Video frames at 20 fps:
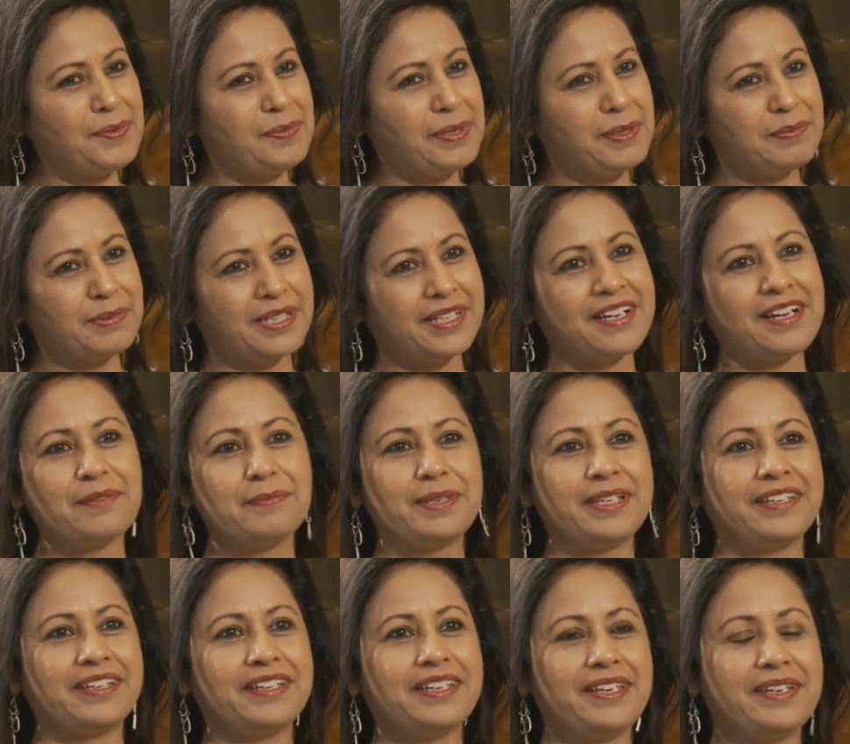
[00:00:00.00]
people
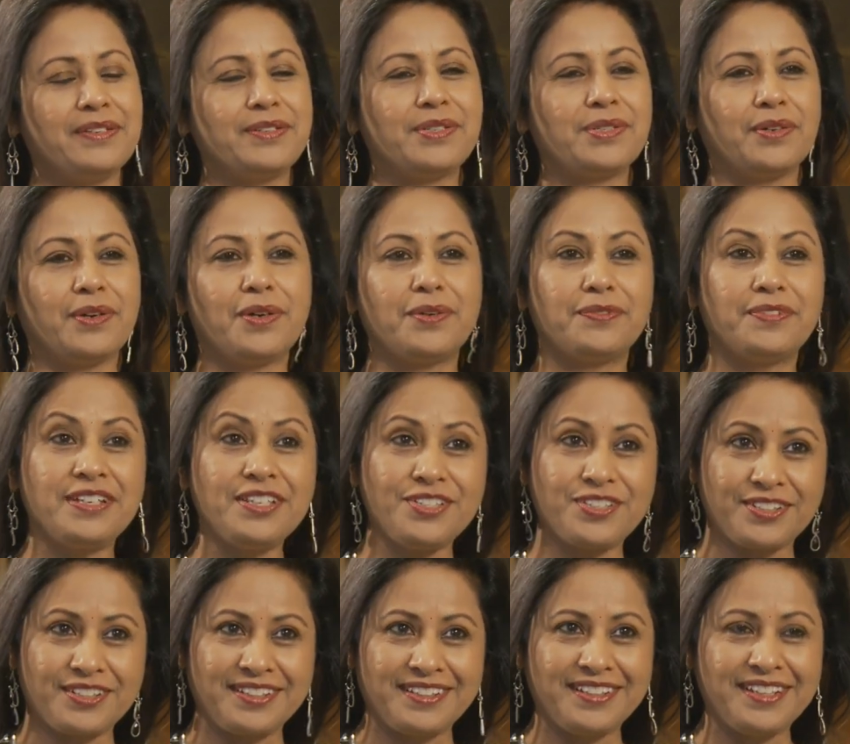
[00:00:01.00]
coming into our
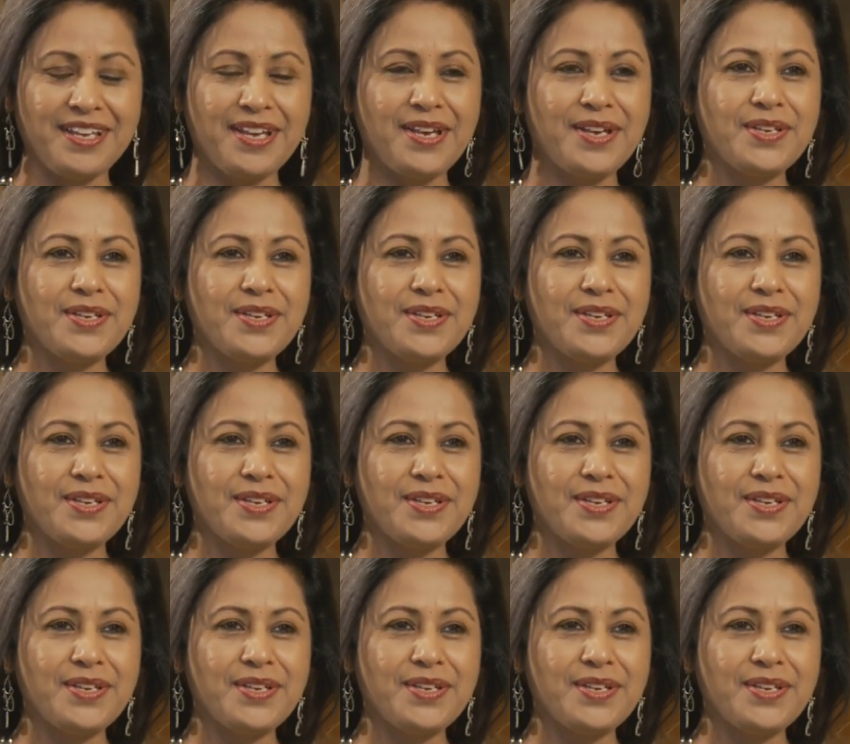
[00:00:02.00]
region.